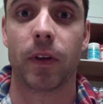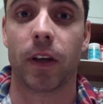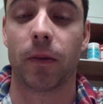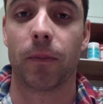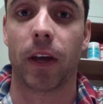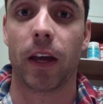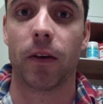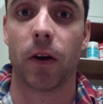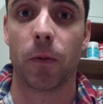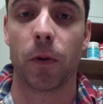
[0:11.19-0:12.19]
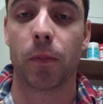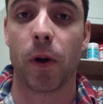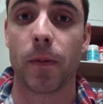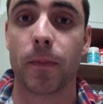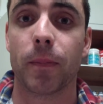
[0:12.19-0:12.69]
can get a real
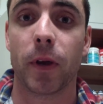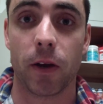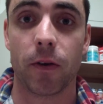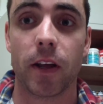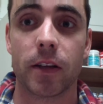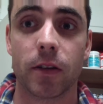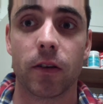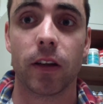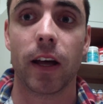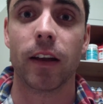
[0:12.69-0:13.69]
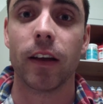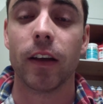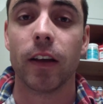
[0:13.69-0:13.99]
problem, periods and all that.